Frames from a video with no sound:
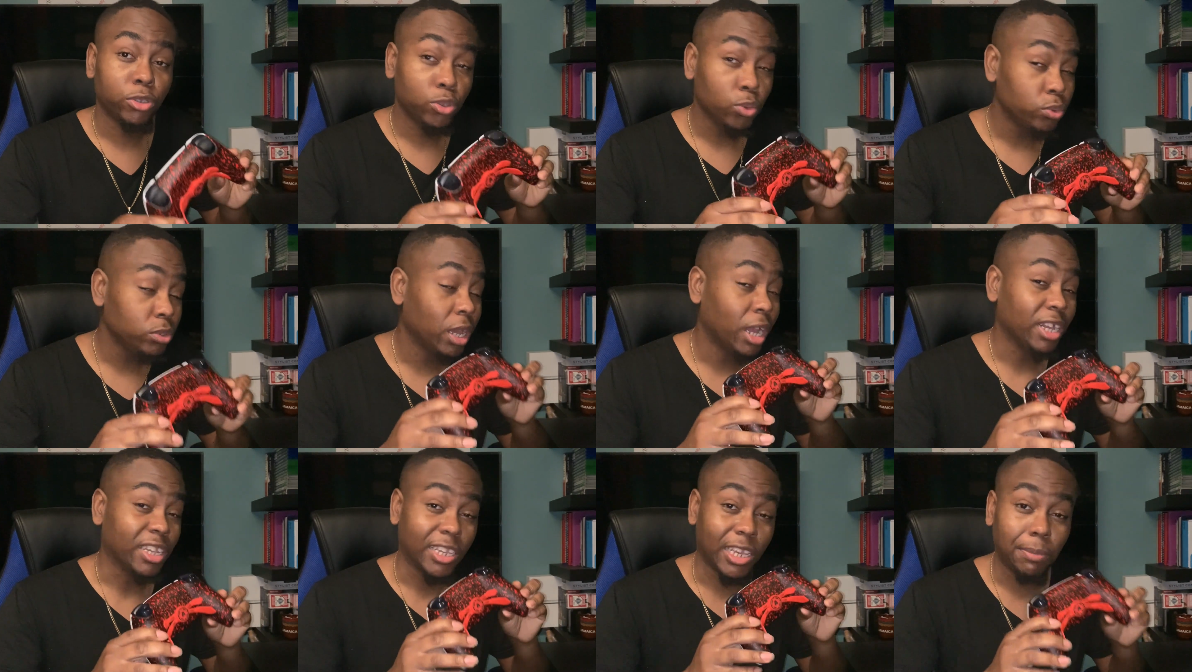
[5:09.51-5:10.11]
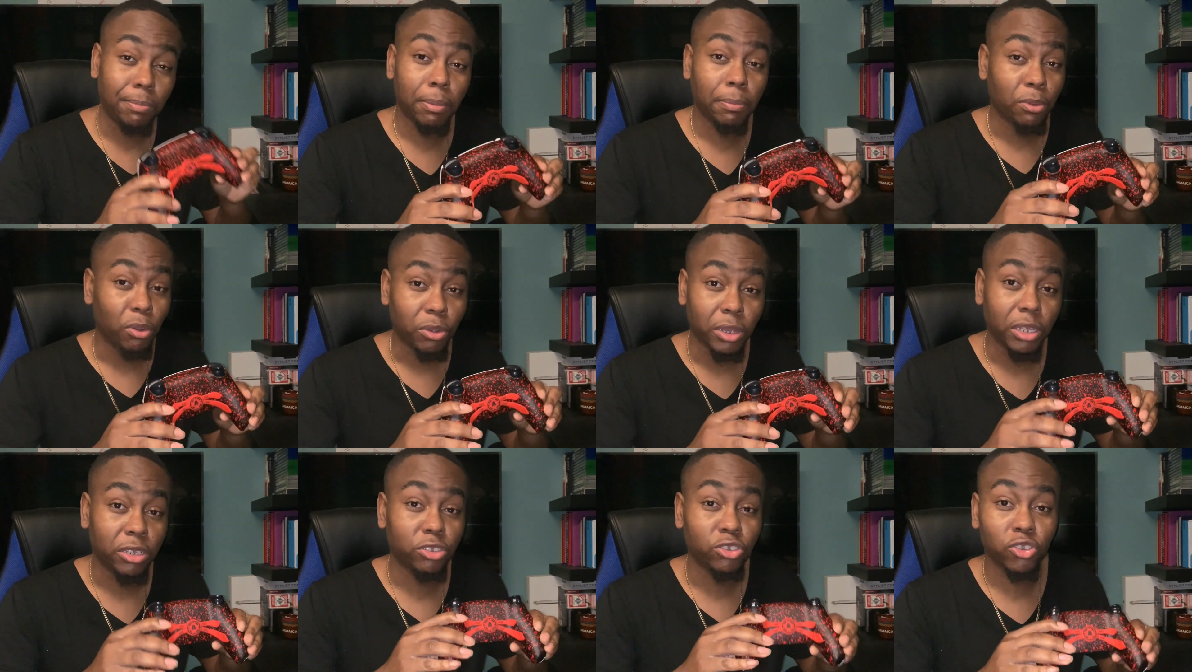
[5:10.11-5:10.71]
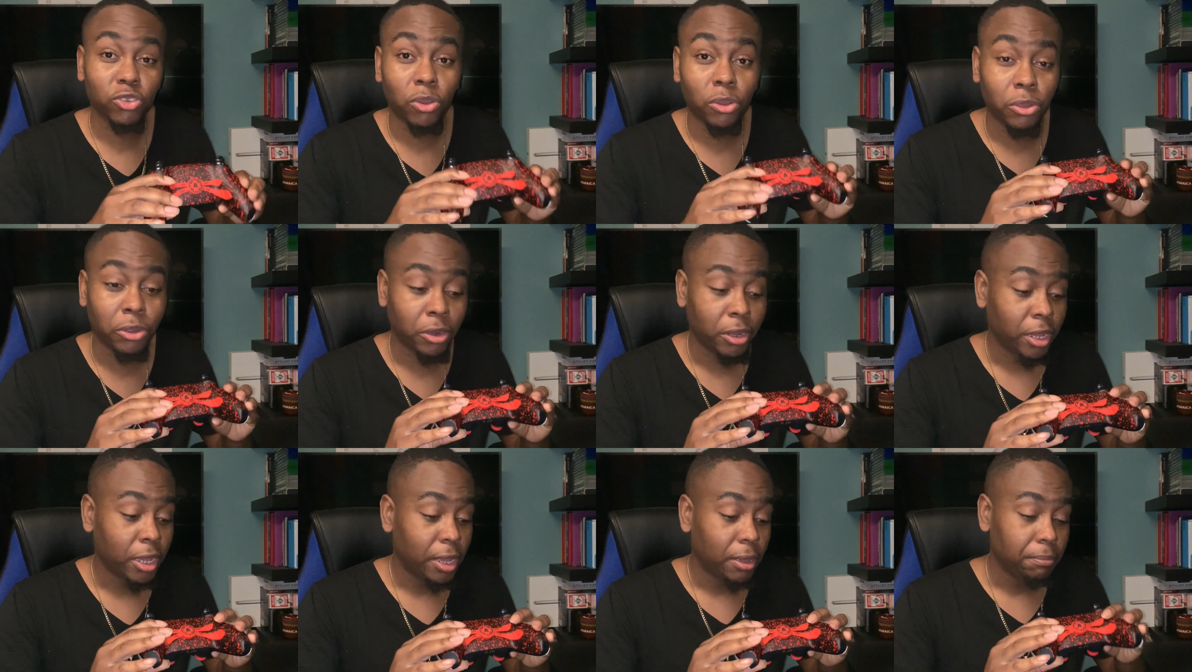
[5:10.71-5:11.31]
Do not keep a broken controller
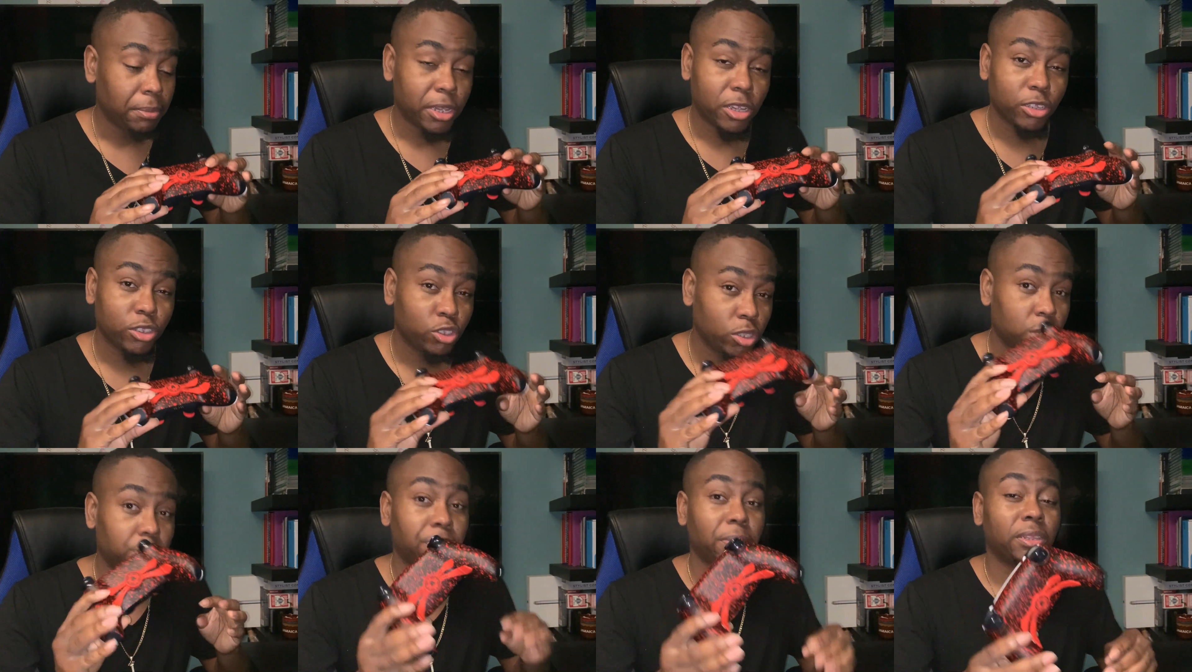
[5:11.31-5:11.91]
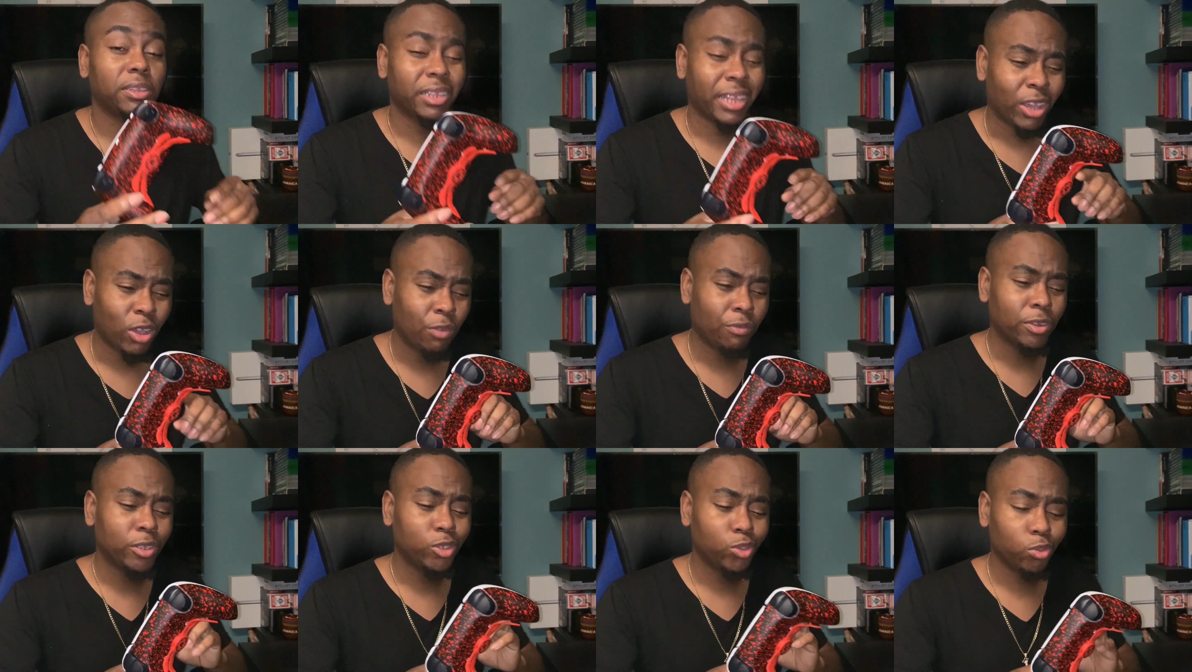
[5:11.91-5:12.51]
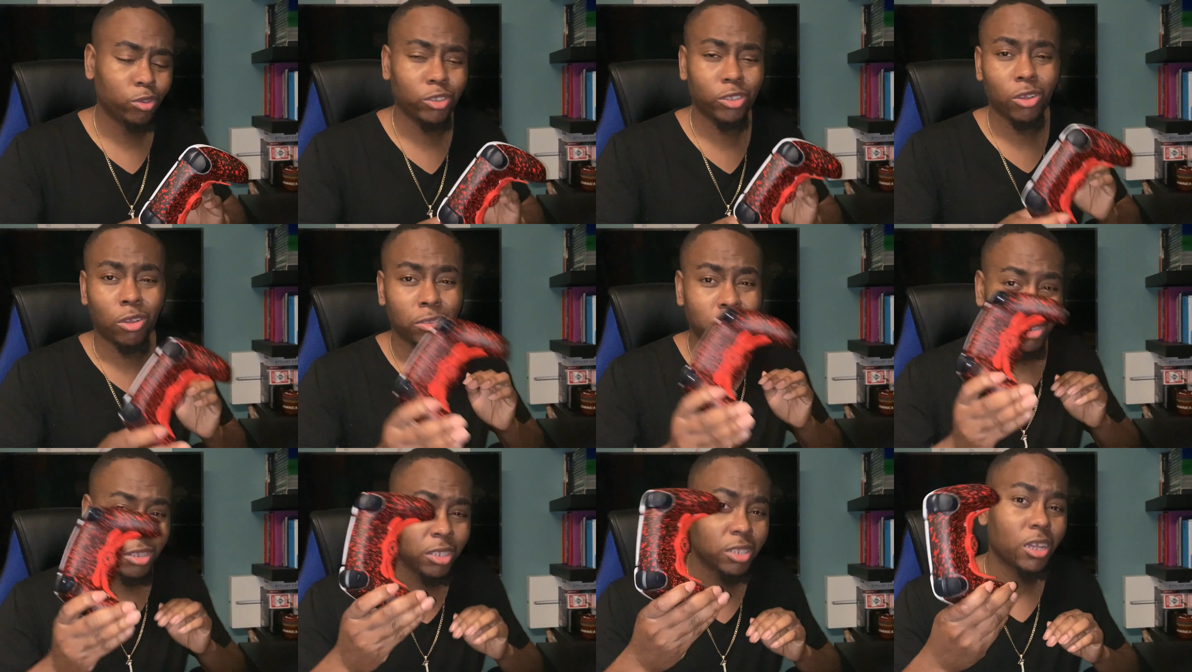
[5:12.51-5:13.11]
because you spend like over
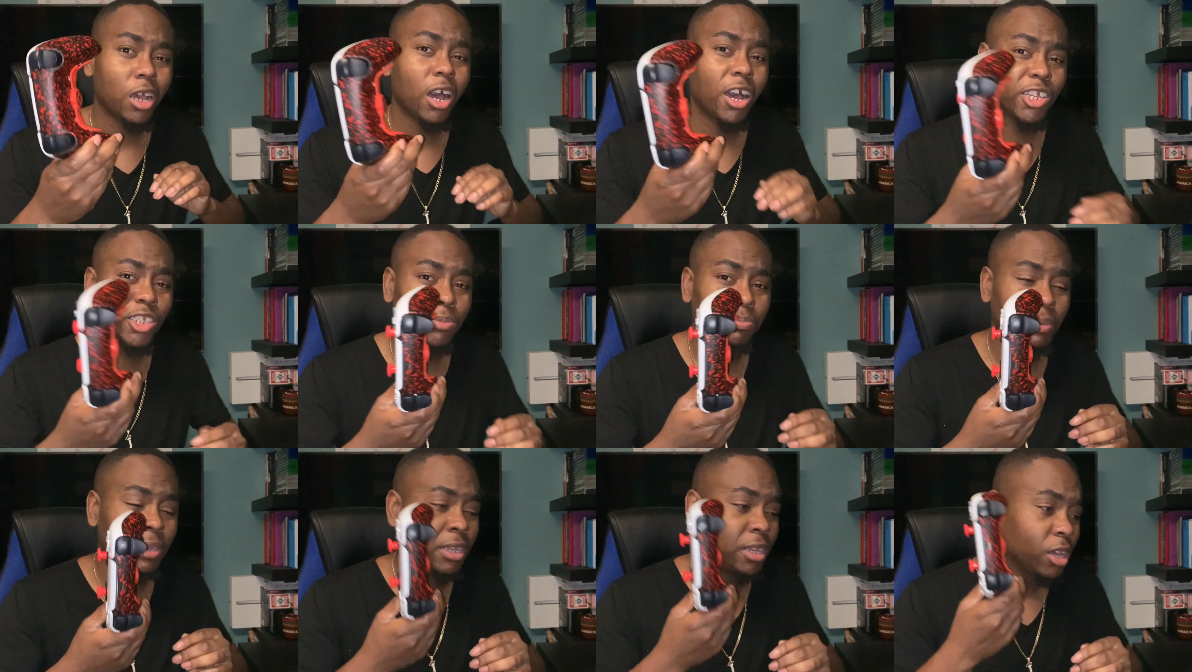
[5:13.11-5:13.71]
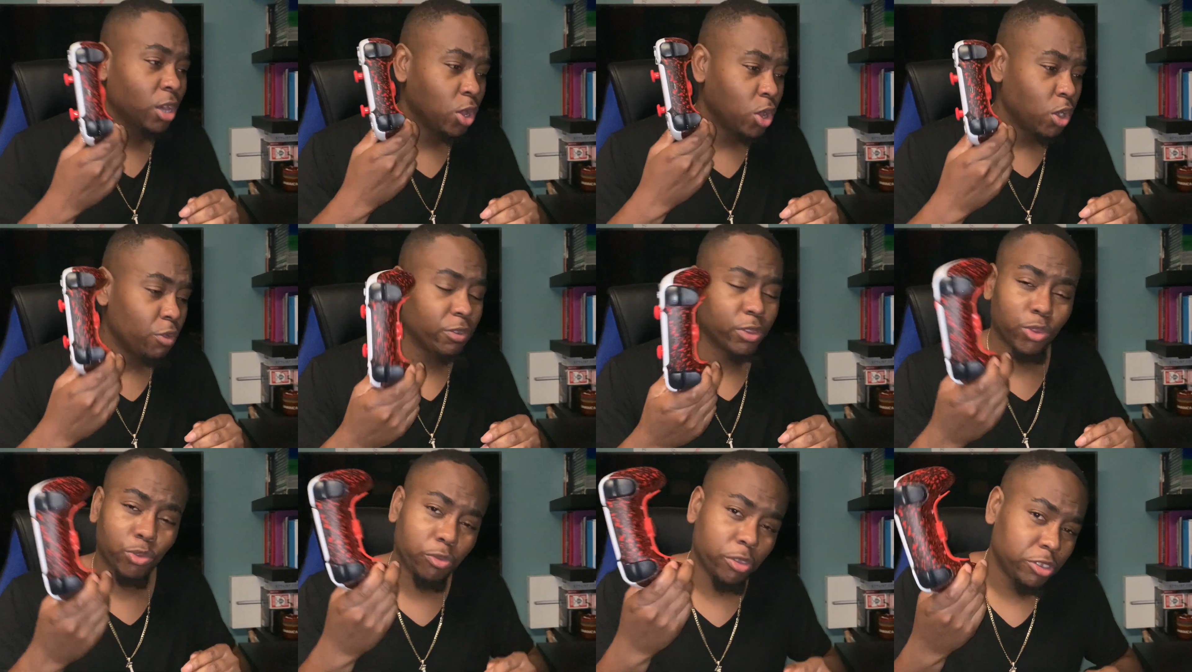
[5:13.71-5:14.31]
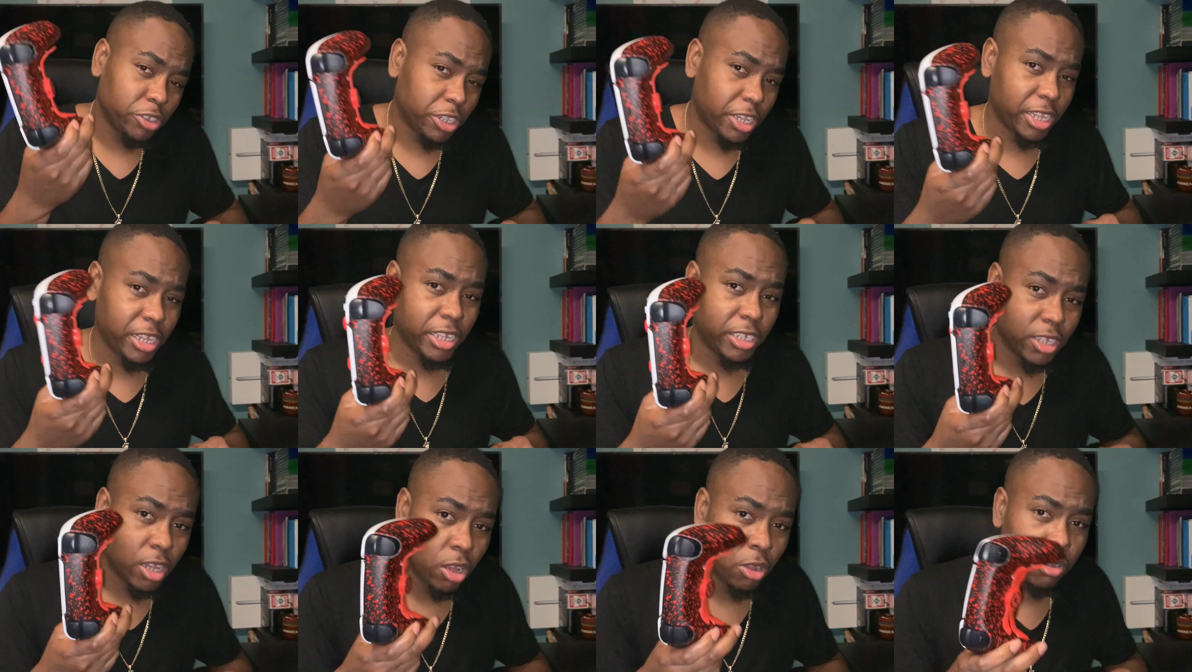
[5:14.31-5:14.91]
200 This cost me over 300
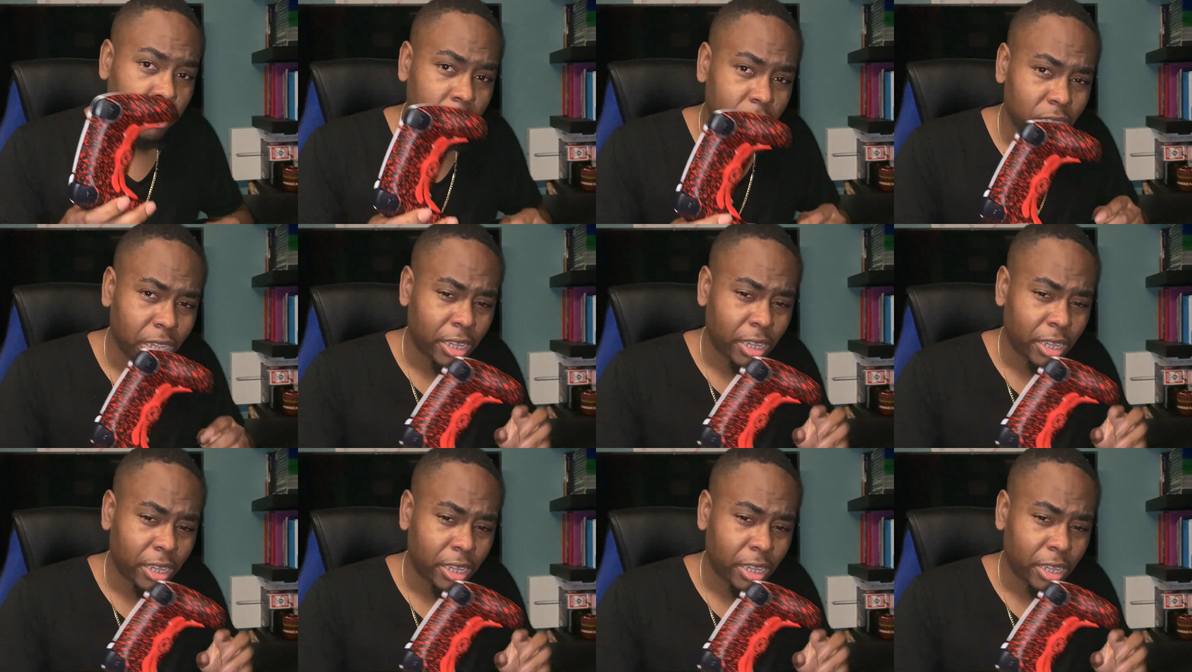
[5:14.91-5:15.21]
Canadian dollars,